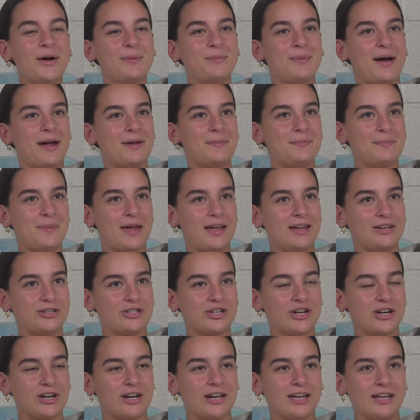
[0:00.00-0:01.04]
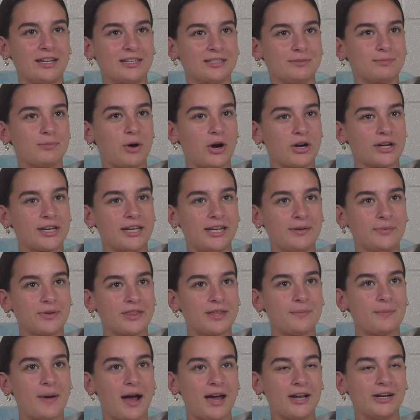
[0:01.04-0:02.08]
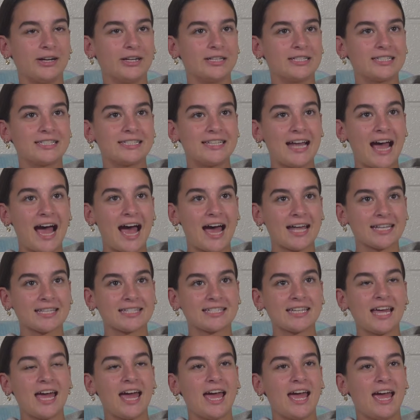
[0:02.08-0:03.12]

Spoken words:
My major is marketing with a minor in stats,